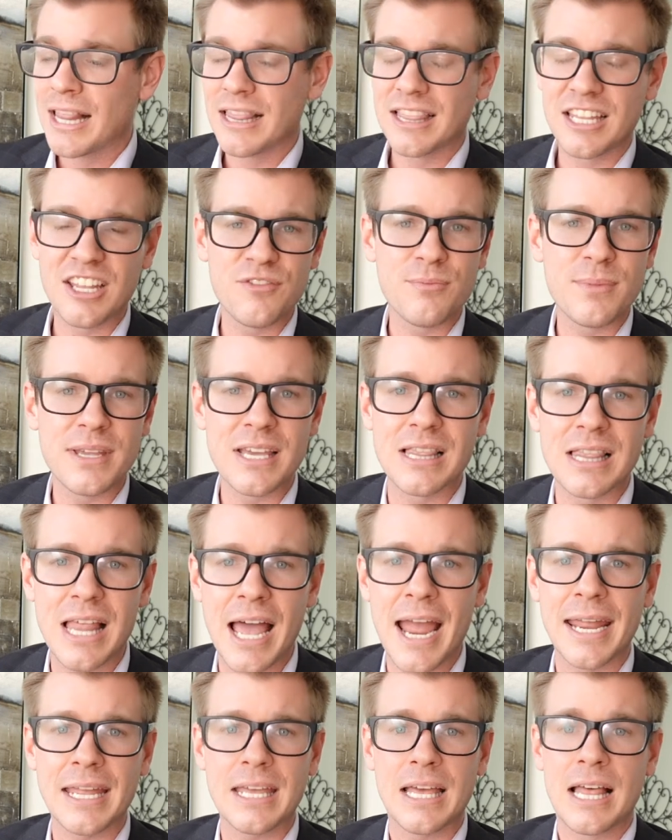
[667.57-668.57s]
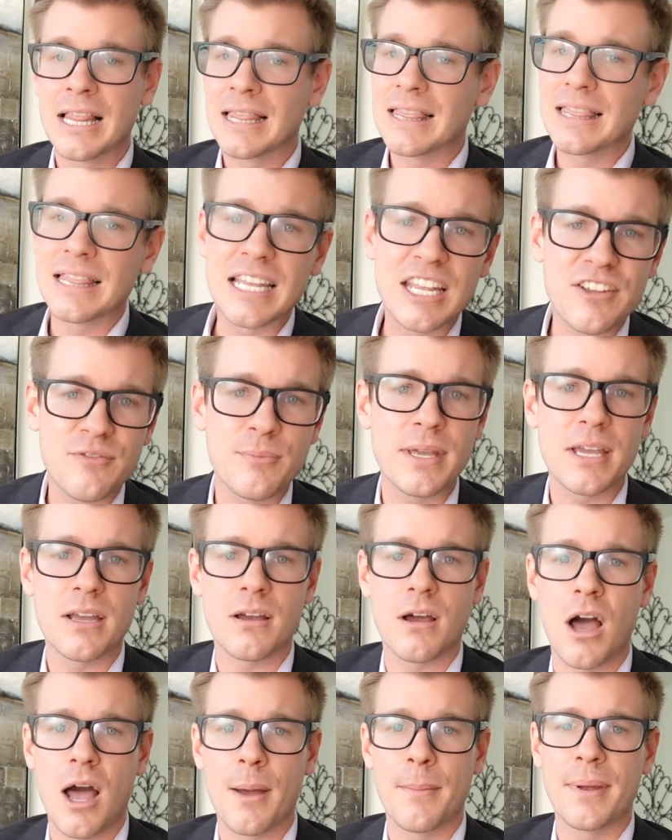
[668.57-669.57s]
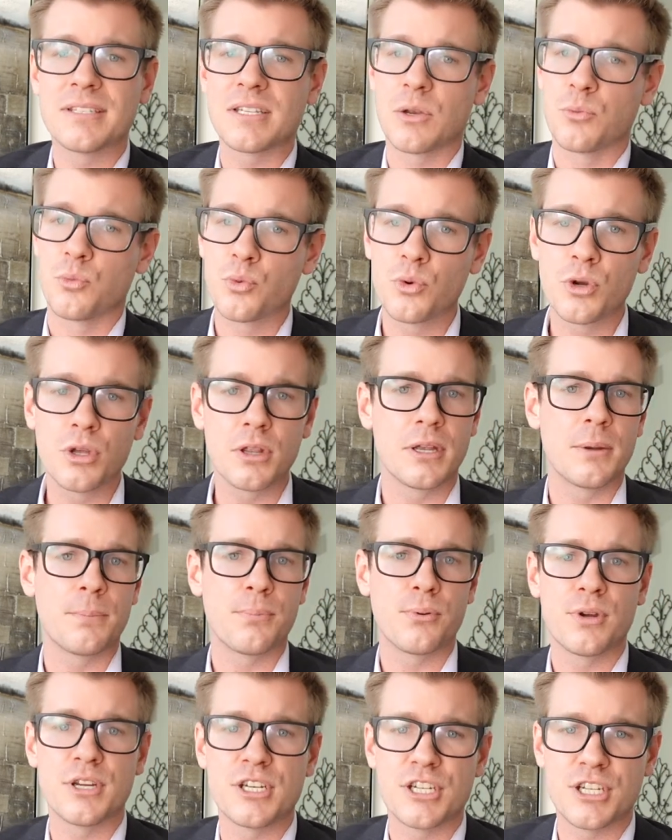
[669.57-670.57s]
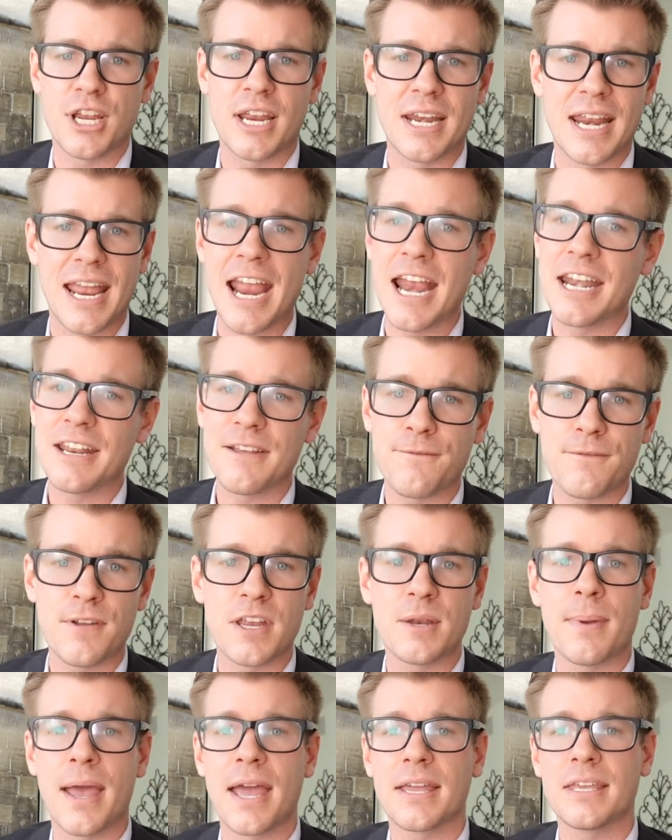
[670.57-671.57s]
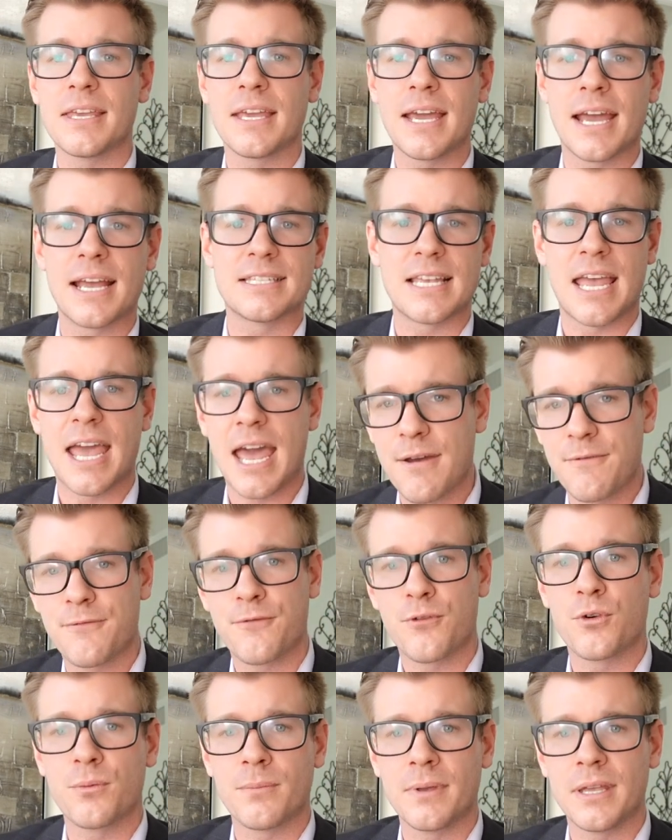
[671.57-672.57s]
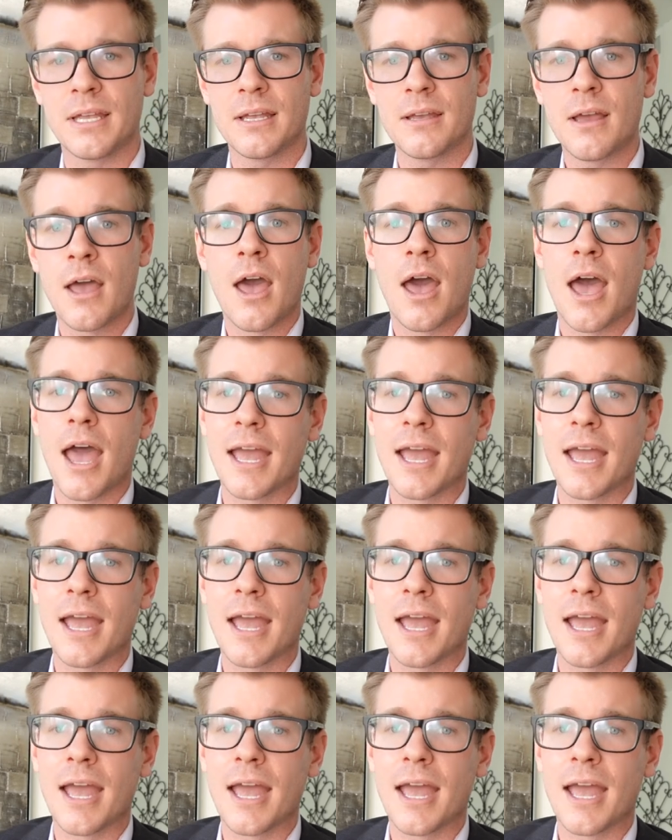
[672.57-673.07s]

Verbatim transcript: Leave me a like, leave me a comment. I really appreciate any feedback you guys have for me.